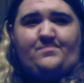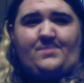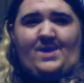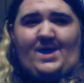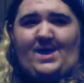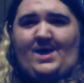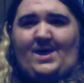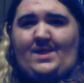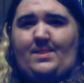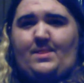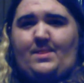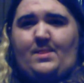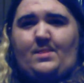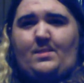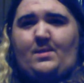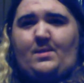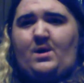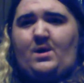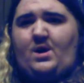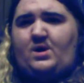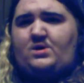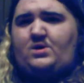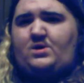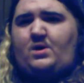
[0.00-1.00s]
and
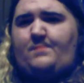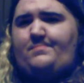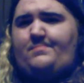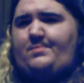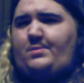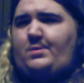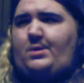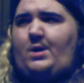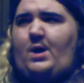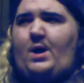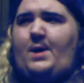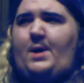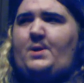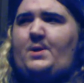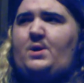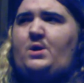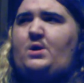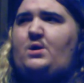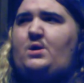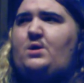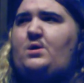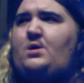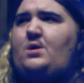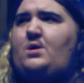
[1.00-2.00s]
a couple
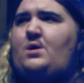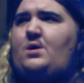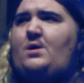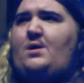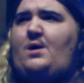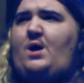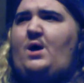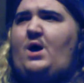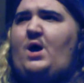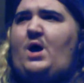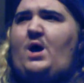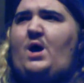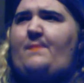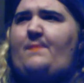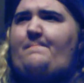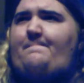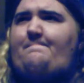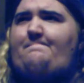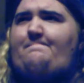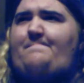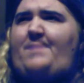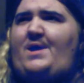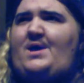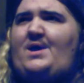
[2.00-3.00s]
other uh,
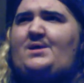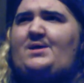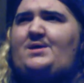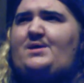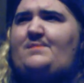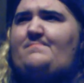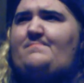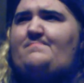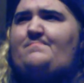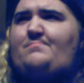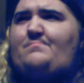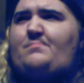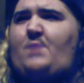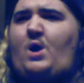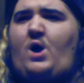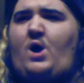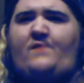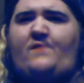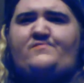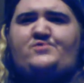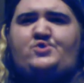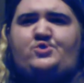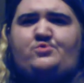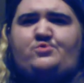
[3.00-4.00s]
pagan
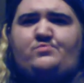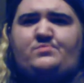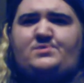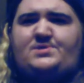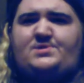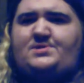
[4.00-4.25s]
offshoots.